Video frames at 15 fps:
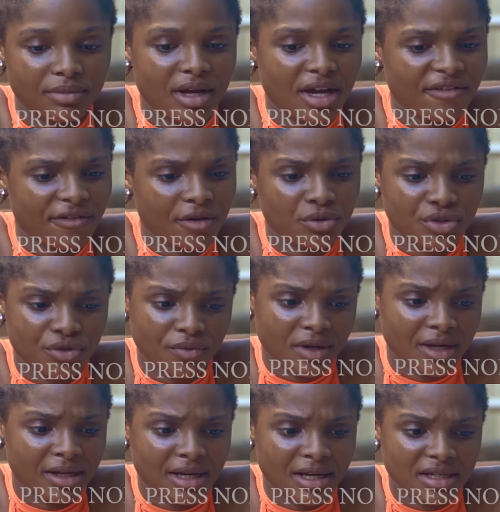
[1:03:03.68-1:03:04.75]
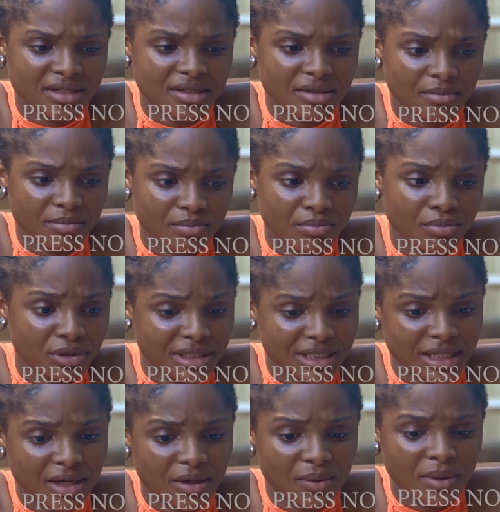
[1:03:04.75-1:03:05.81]
I failed to realize, but
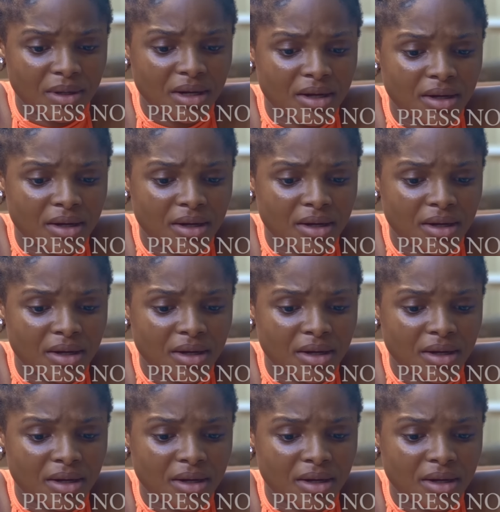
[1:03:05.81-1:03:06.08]
now,